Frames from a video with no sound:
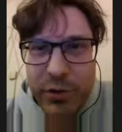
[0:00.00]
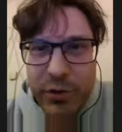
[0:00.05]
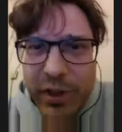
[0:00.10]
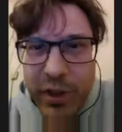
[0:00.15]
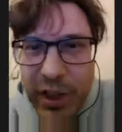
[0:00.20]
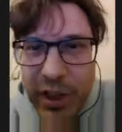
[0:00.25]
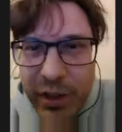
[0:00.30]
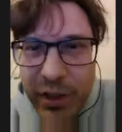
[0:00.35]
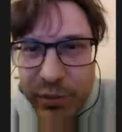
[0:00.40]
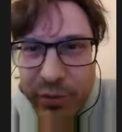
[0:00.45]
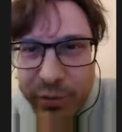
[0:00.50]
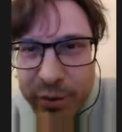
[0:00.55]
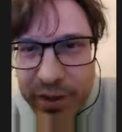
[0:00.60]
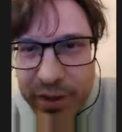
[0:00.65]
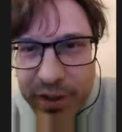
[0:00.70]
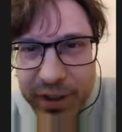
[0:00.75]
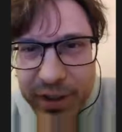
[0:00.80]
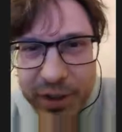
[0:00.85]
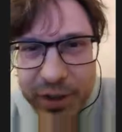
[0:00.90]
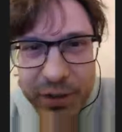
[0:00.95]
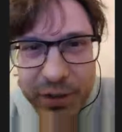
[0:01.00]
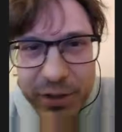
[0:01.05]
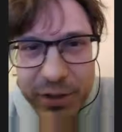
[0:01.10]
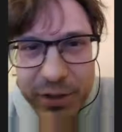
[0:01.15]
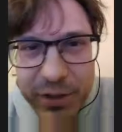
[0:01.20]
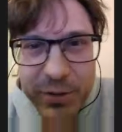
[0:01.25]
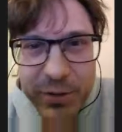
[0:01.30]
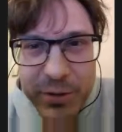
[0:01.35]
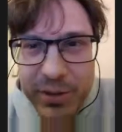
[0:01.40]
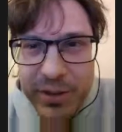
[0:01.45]
one? I don't know.
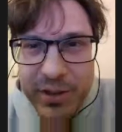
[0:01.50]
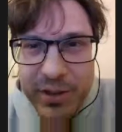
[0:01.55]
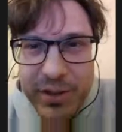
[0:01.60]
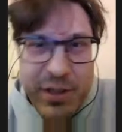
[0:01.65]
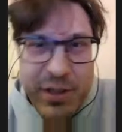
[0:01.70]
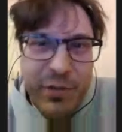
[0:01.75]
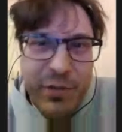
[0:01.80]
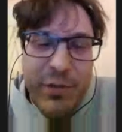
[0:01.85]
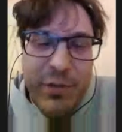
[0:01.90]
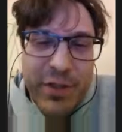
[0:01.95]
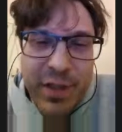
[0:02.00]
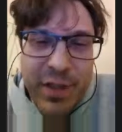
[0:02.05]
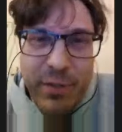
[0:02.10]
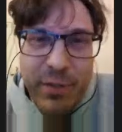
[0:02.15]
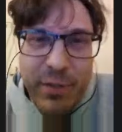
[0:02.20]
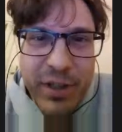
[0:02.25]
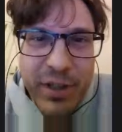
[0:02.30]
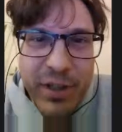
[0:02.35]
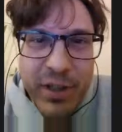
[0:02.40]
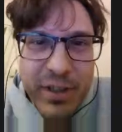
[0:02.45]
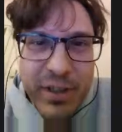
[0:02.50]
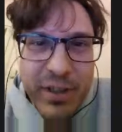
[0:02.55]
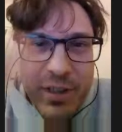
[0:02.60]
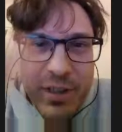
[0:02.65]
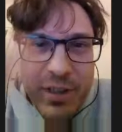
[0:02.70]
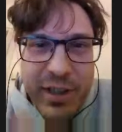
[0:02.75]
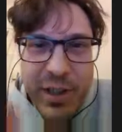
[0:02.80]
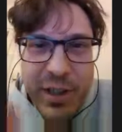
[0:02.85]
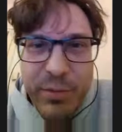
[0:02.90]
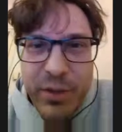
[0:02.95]
It's the first time I'm
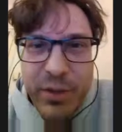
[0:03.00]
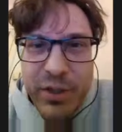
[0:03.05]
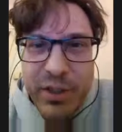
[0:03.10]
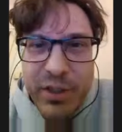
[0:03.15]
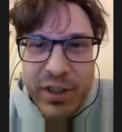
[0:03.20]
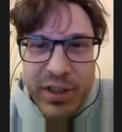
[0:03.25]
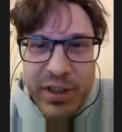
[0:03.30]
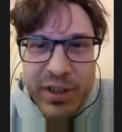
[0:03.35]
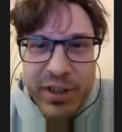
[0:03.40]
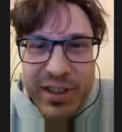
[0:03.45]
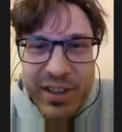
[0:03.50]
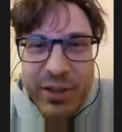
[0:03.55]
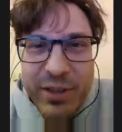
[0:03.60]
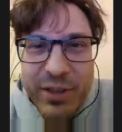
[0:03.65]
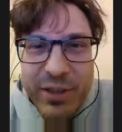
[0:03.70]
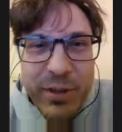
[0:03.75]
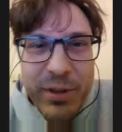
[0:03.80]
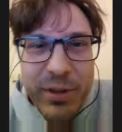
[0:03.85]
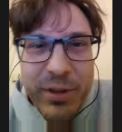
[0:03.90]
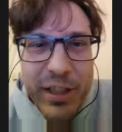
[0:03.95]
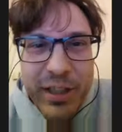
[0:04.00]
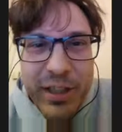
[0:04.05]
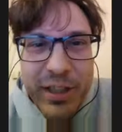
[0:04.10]
on a Google Hangout.